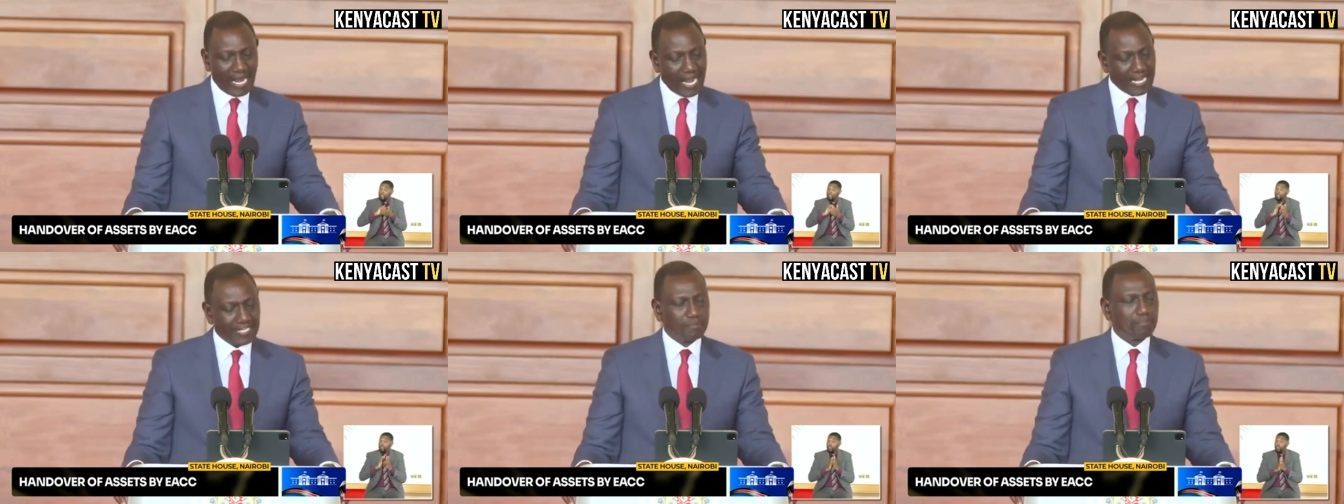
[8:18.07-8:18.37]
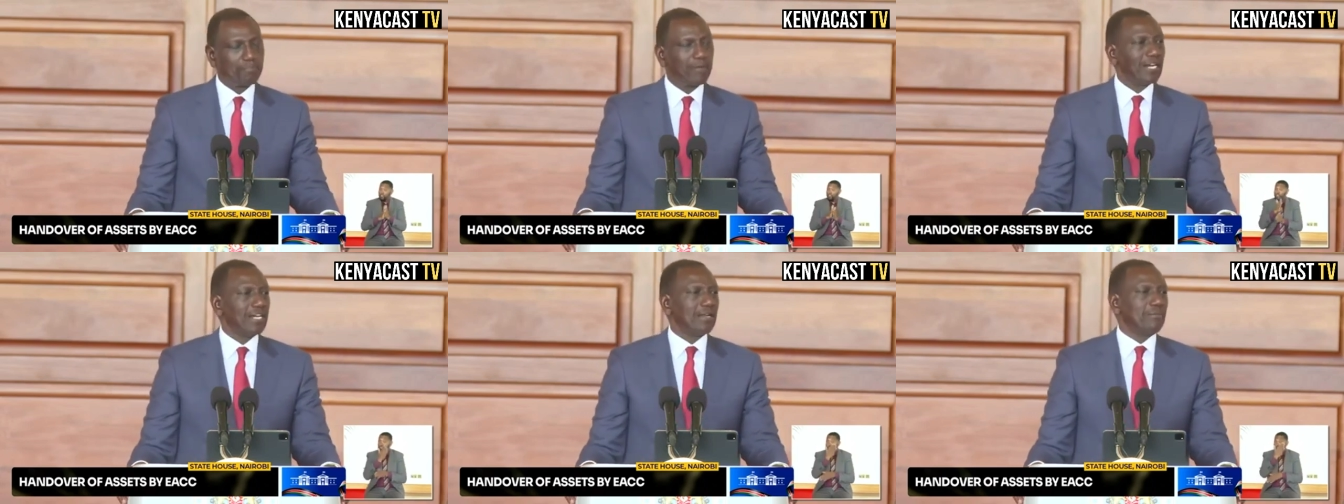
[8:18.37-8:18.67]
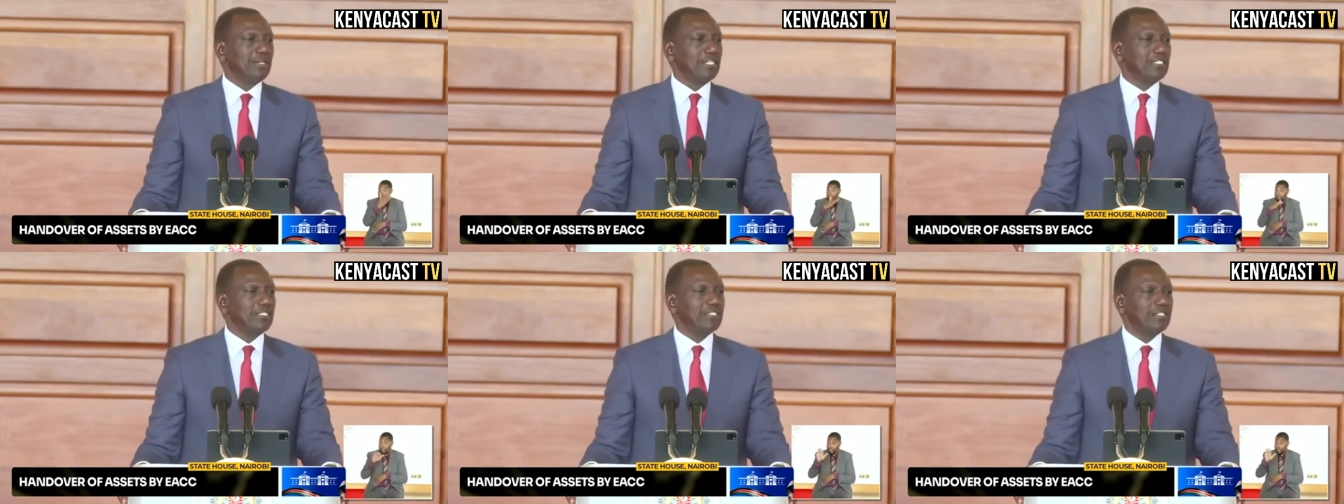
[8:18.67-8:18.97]
urged
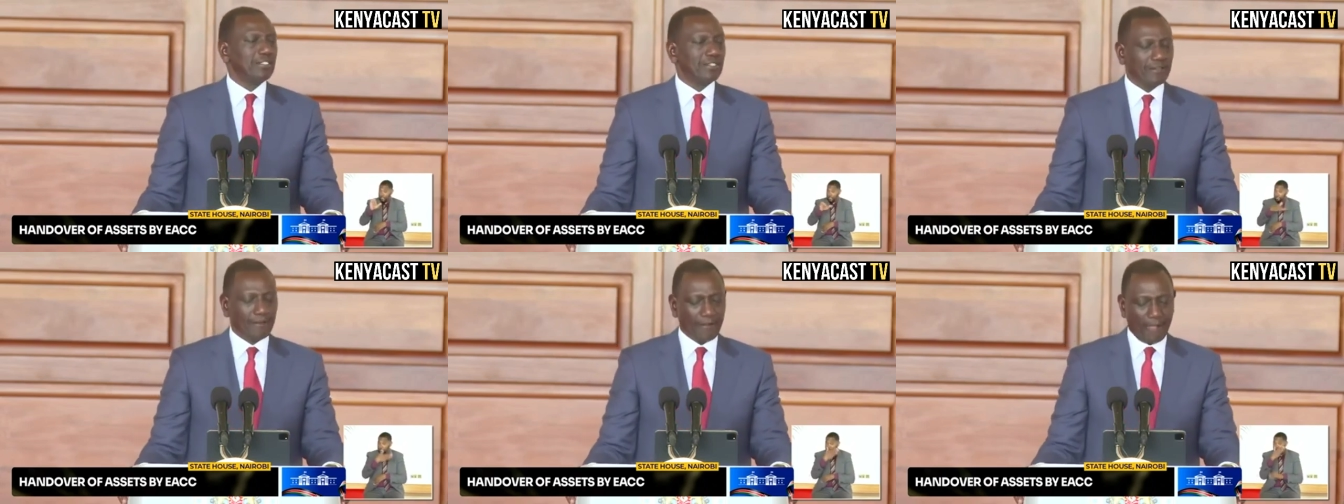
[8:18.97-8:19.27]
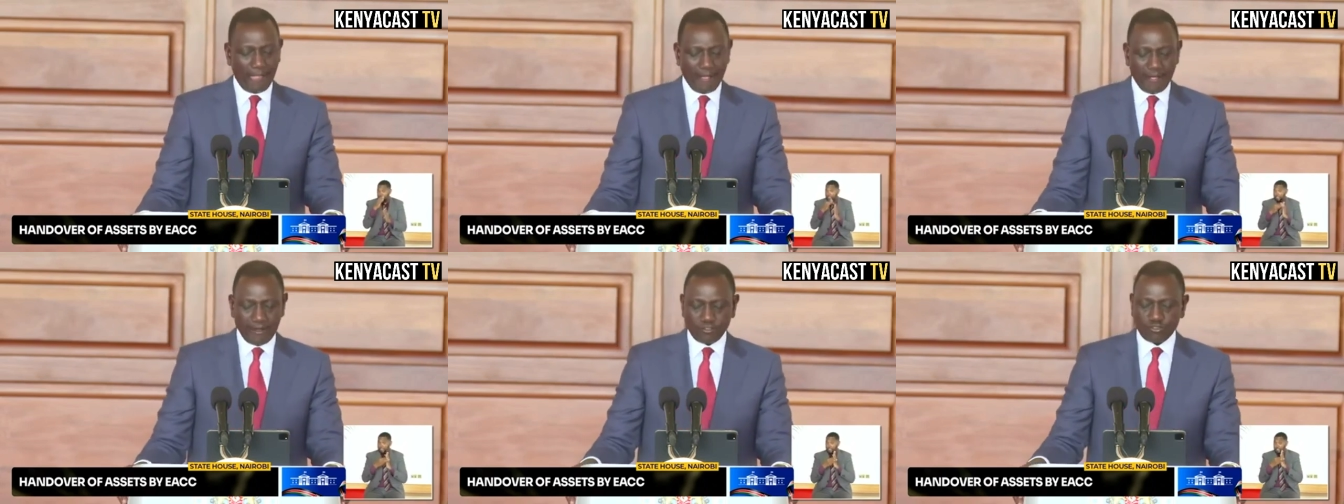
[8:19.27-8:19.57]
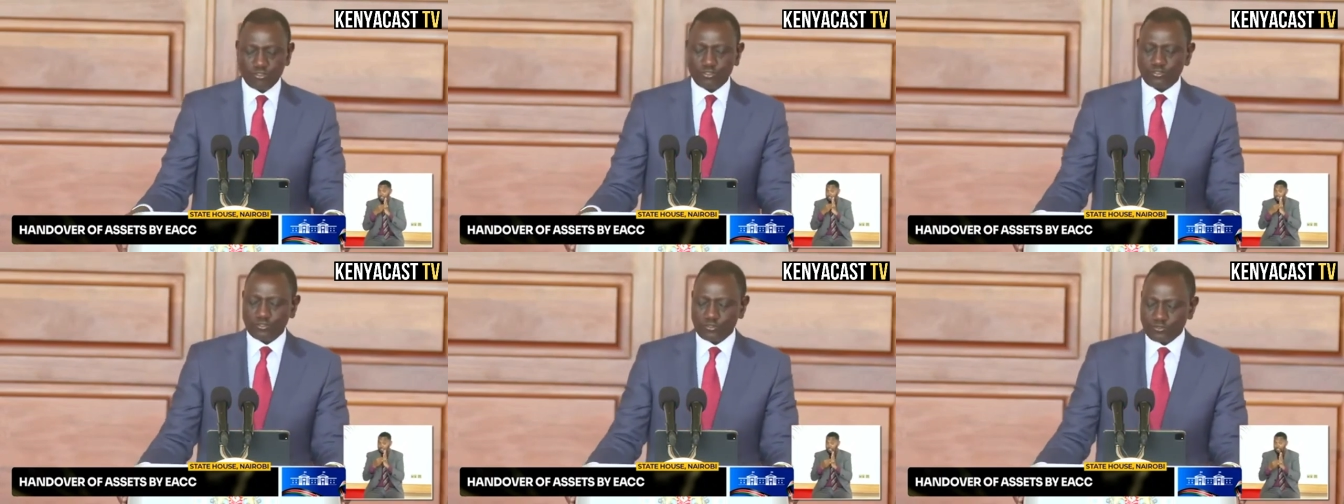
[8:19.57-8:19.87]
Parliament
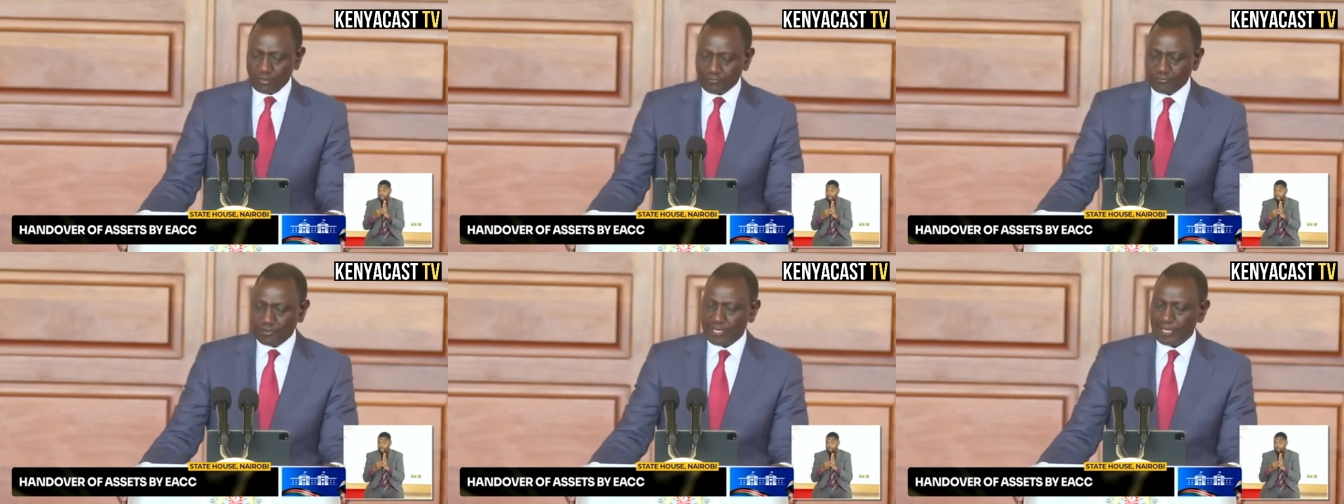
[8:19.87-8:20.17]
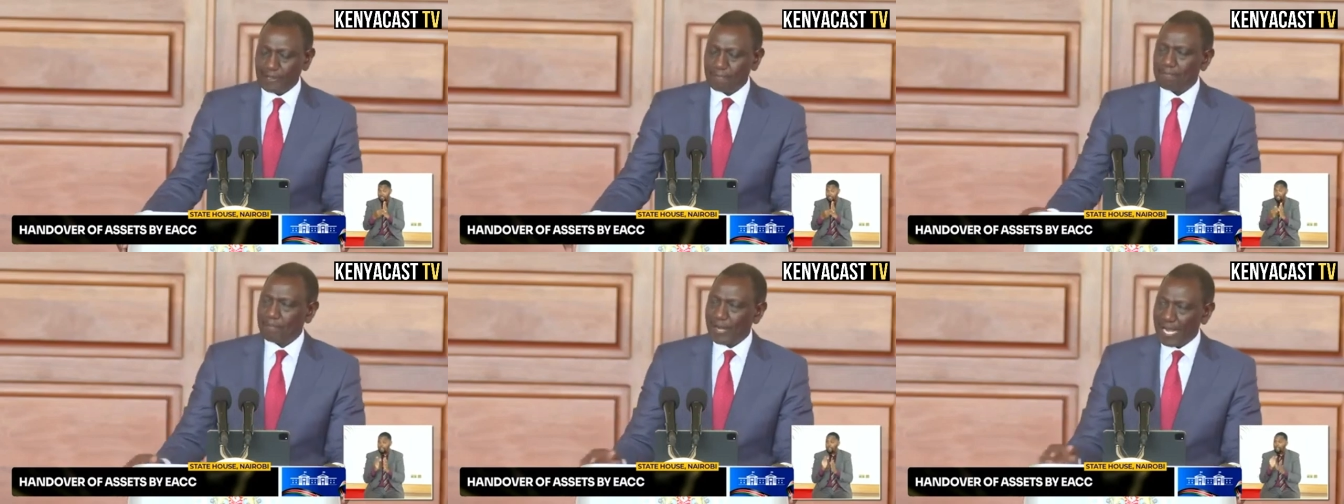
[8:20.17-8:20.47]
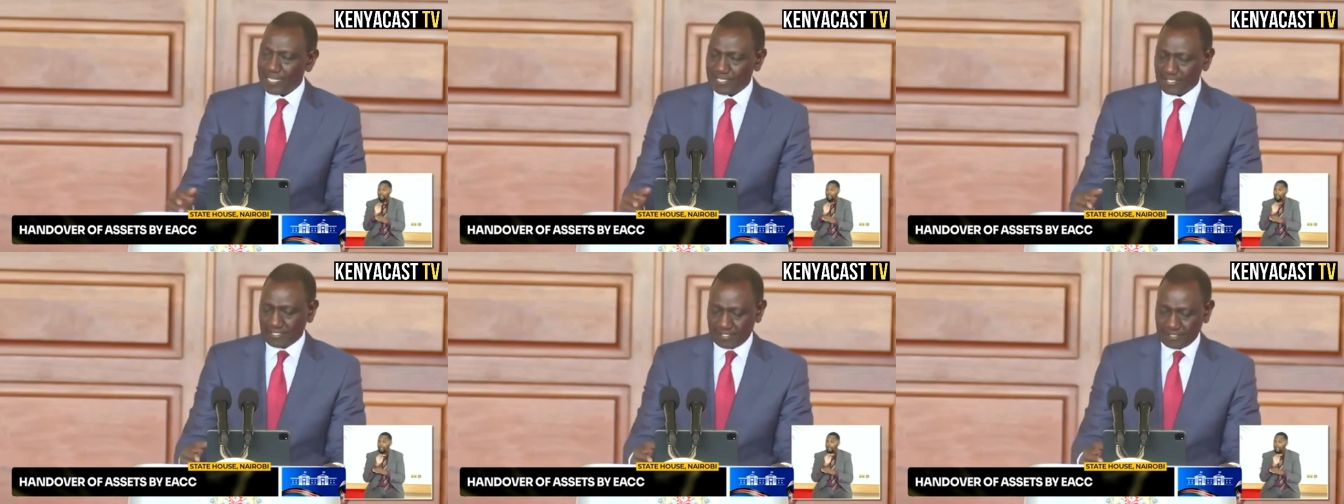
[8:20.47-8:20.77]
to swiftly
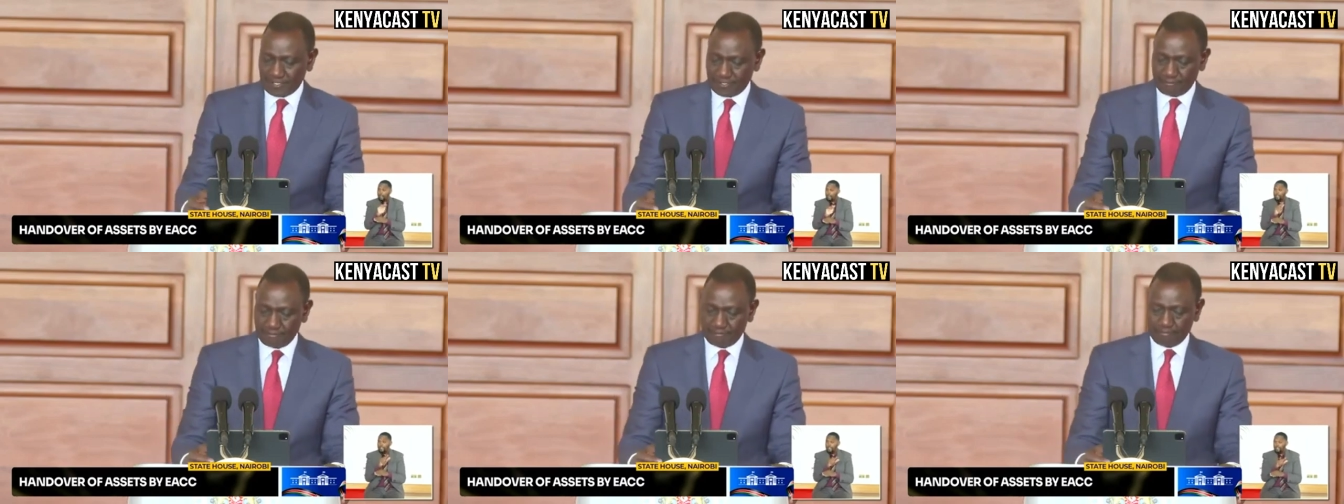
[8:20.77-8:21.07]
pass